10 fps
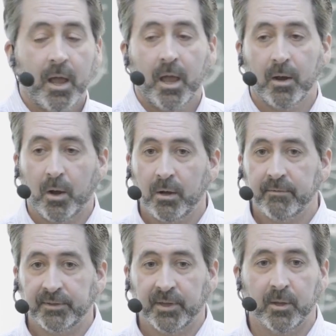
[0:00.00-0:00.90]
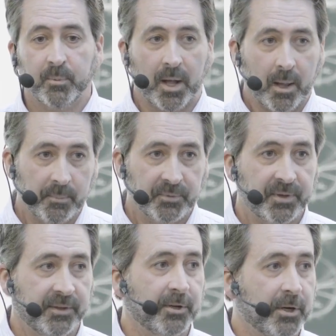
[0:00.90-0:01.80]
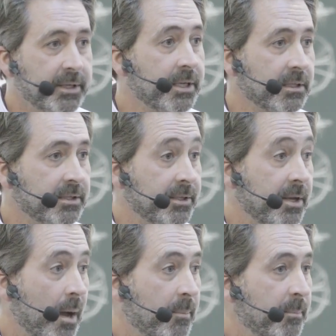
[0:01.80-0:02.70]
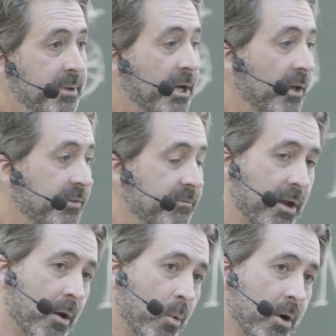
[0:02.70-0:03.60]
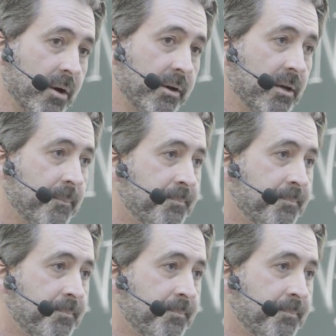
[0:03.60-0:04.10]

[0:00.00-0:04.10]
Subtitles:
And all these other problems, they started getting cleaned up. And because of their work,